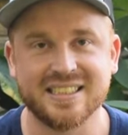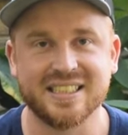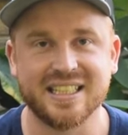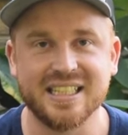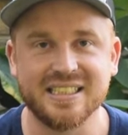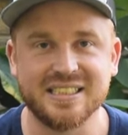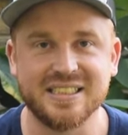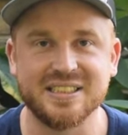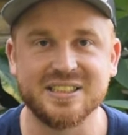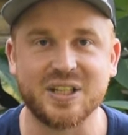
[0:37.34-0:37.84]

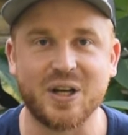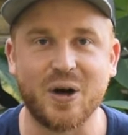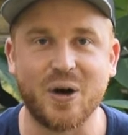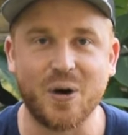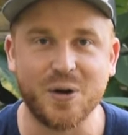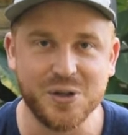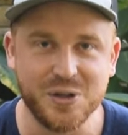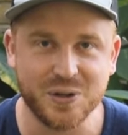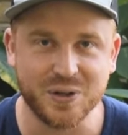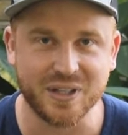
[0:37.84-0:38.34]
this is
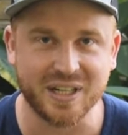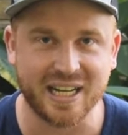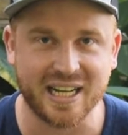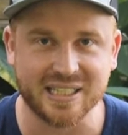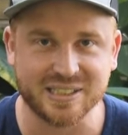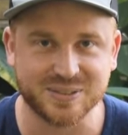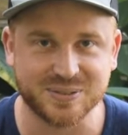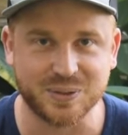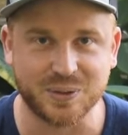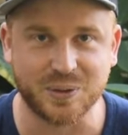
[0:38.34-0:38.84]
all you can
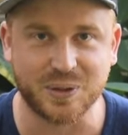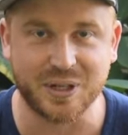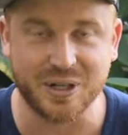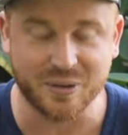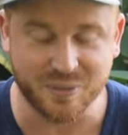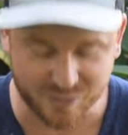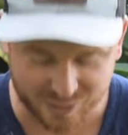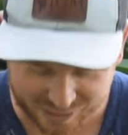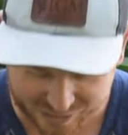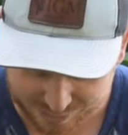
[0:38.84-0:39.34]
ask for in a
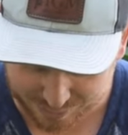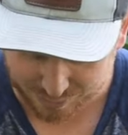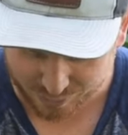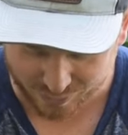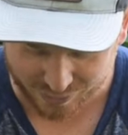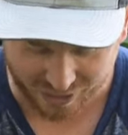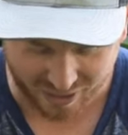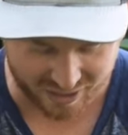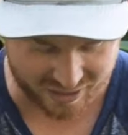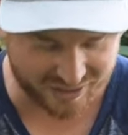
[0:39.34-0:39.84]
French
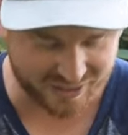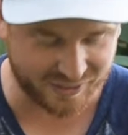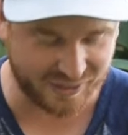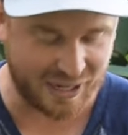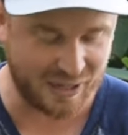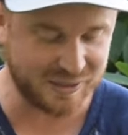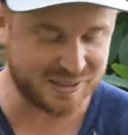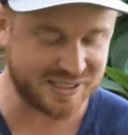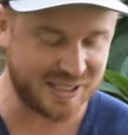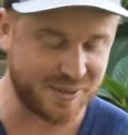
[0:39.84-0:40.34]
Bulldog litter.
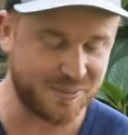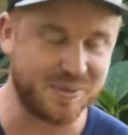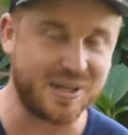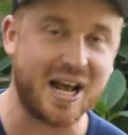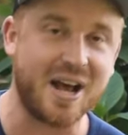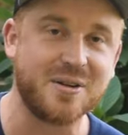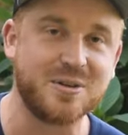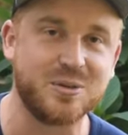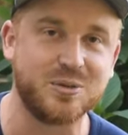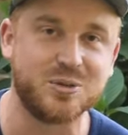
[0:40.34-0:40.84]
I'll set them
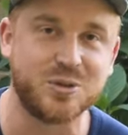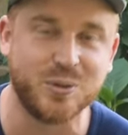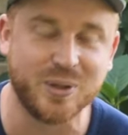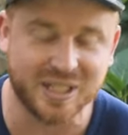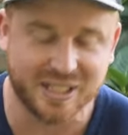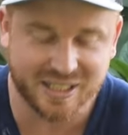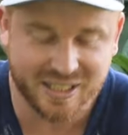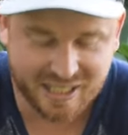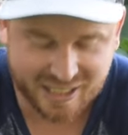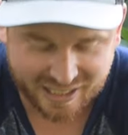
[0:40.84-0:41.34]
down so we
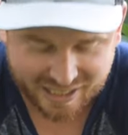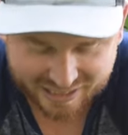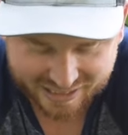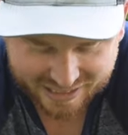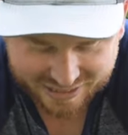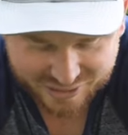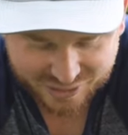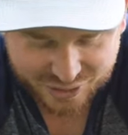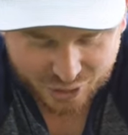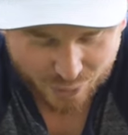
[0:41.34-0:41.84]
can
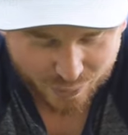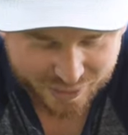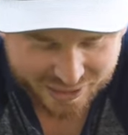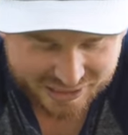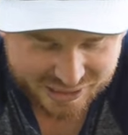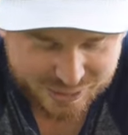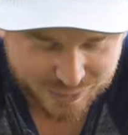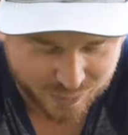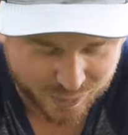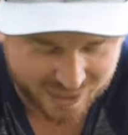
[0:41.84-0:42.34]
get to know
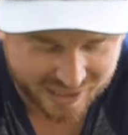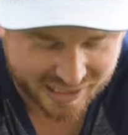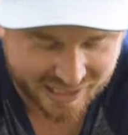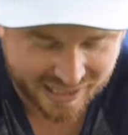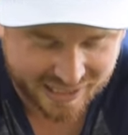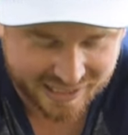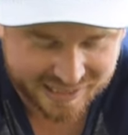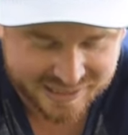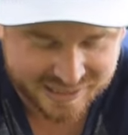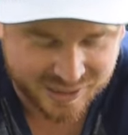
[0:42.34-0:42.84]
each one,
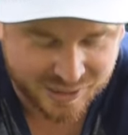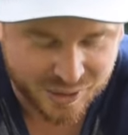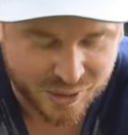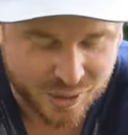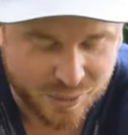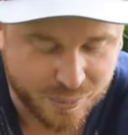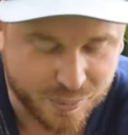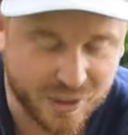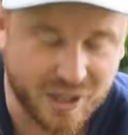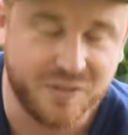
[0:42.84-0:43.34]
guys.
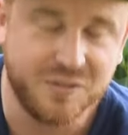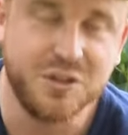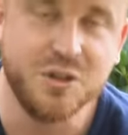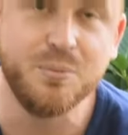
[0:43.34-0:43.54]
But if